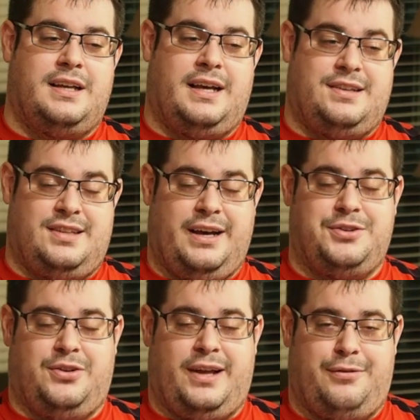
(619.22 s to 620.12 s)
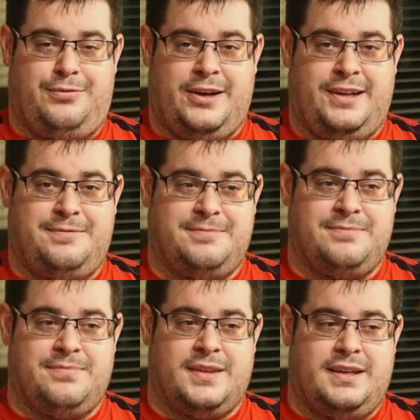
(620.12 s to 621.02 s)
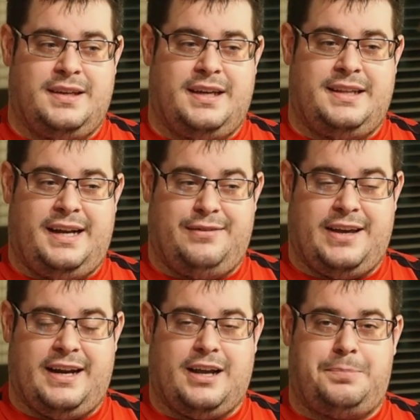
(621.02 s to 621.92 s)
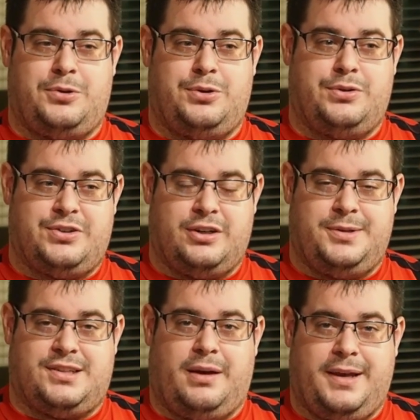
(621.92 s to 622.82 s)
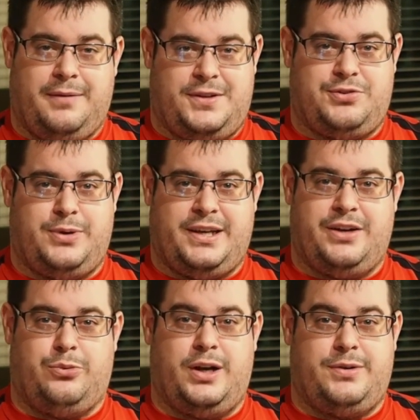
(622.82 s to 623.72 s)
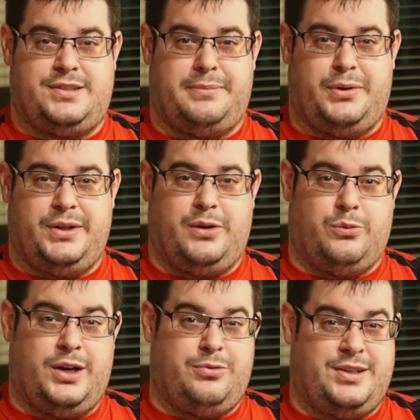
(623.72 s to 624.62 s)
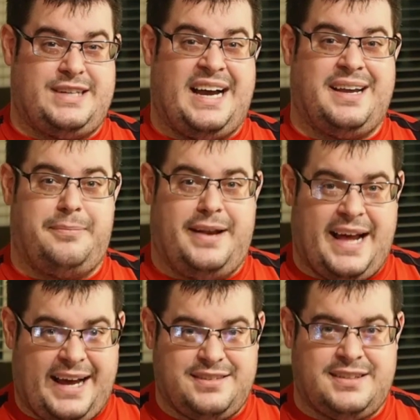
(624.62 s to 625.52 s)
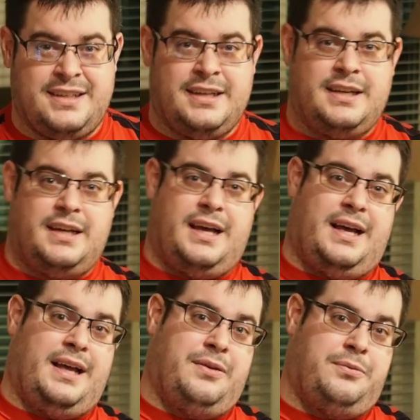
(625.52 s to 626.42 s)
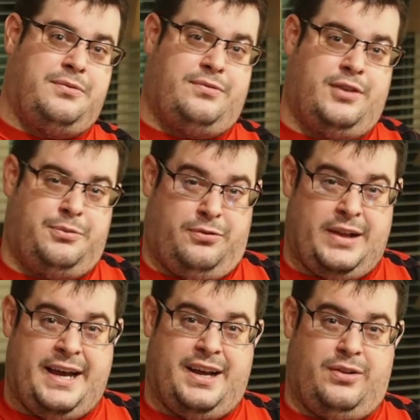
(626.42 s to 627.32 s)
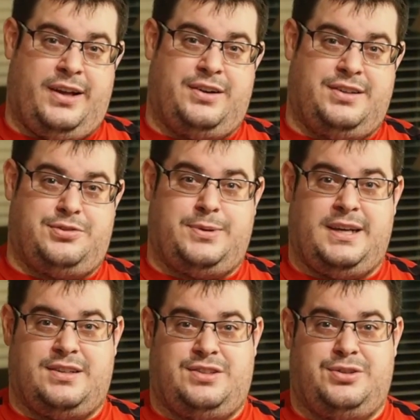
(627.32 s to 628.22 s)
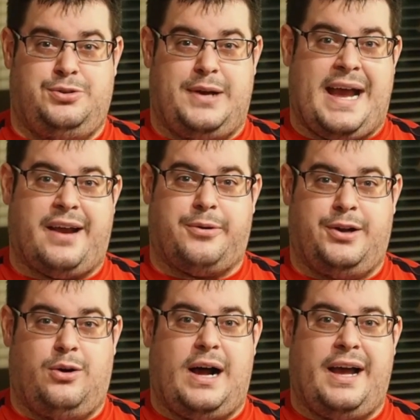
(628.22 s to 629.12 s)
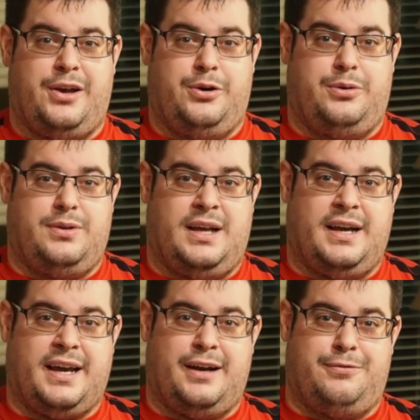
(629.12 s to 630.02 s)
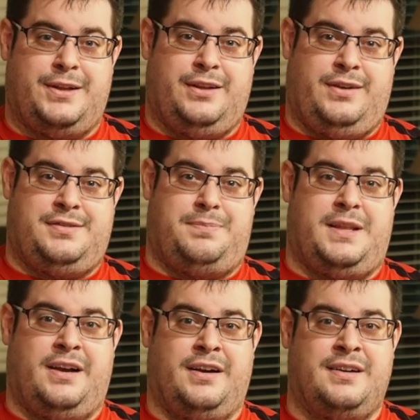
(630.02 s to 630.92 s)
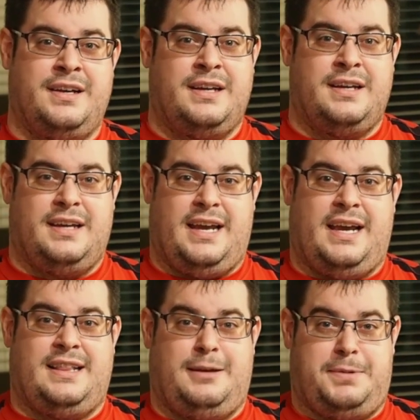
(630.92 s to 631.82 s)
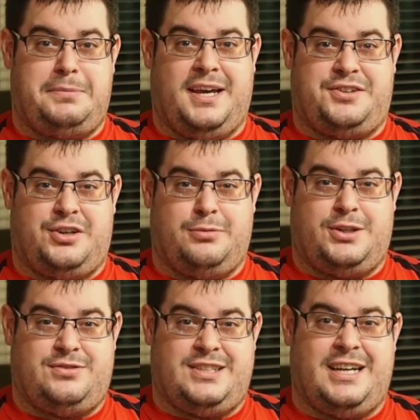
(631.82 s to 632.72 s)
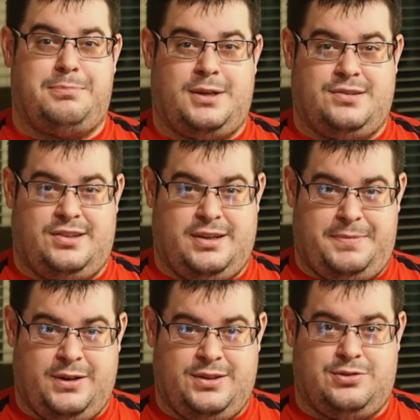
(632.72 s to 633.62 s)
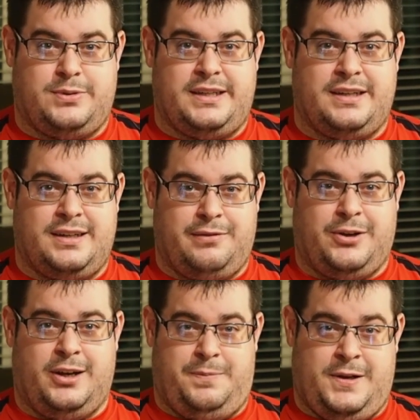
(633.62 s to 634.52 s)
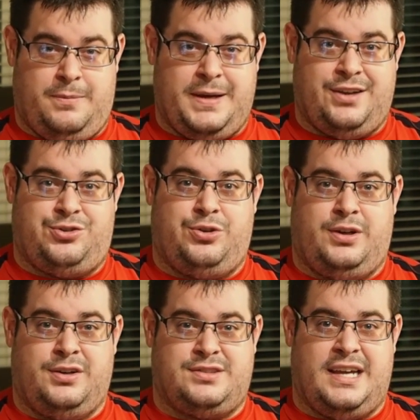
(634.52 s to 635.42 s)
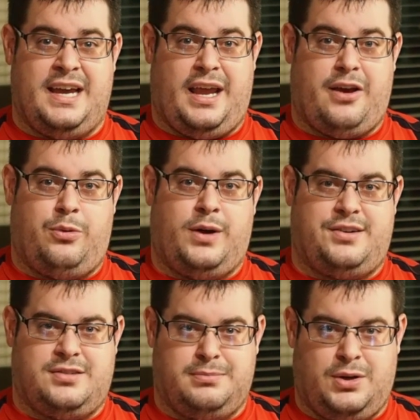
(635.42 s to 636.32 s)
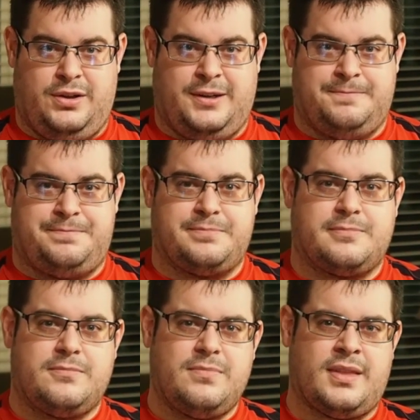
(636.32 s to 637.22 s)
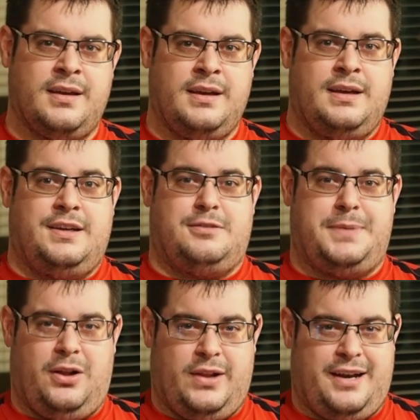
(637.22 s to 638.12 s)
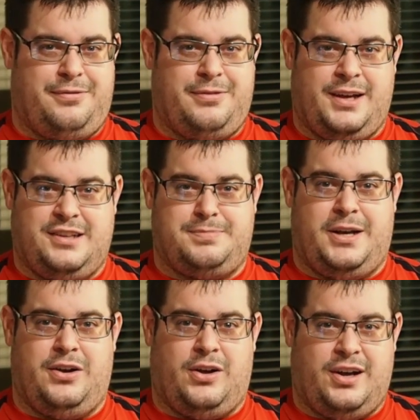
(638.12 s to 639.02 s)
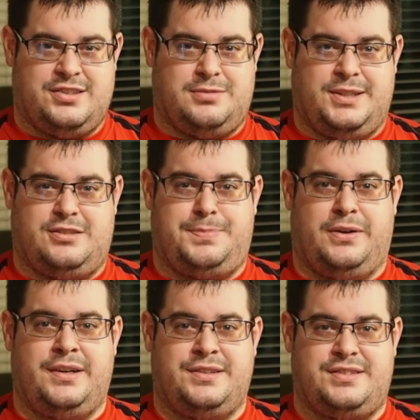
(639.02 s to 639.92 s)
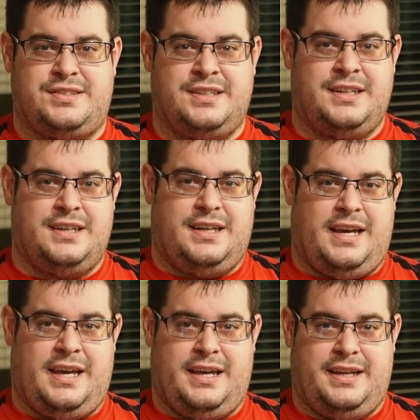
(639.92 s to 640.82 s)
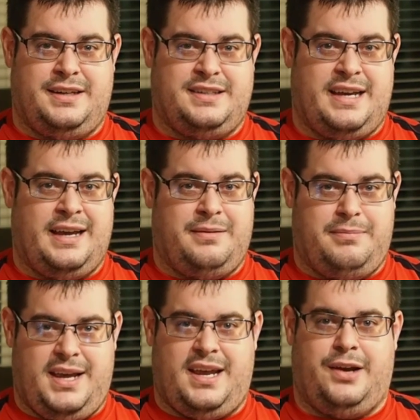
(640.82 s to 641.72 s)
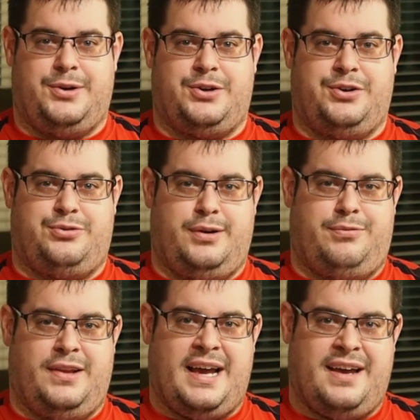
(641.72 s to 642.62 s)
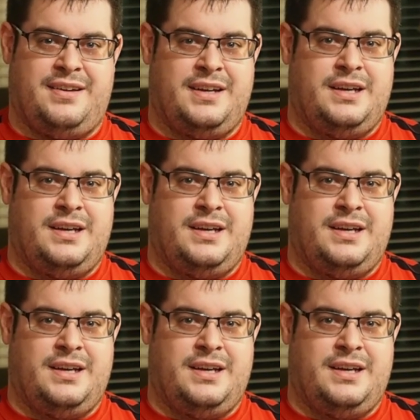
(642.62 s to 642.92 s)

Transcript: So that was a lot of fun. And then I've got a couple tournaments coming up this weekend, one of which I'm bowling, one of which I am not. Flying out later this week to Akron, Ohio. Got a friend that lives up there, and the PBA Tournament of Champions is up there this weekend. I've gone up there the past 2 years to hang out and watch some bowling. It's been a lot of fun. It's been an awesome experience, and I am making a return trip for that.